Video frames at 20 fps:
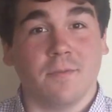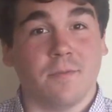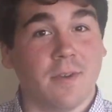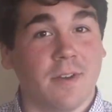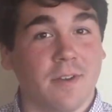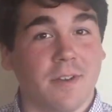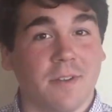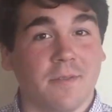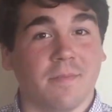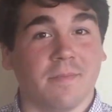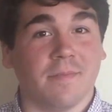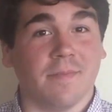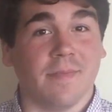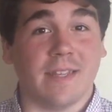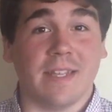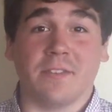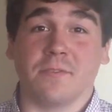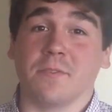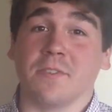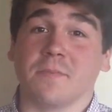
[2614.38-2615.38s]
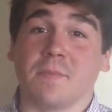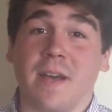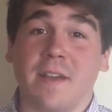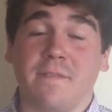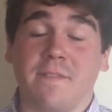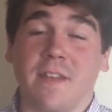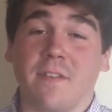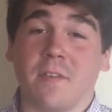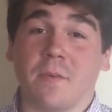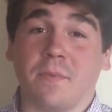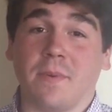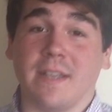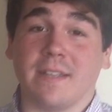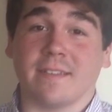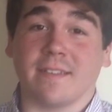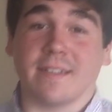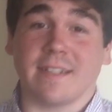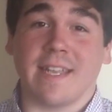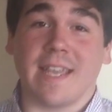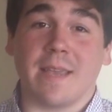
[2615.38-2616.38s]
Welcome. This was my favorite place
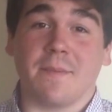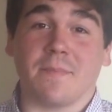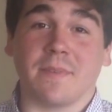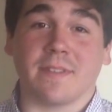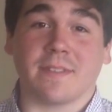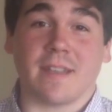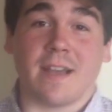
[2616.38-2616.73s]
on campus.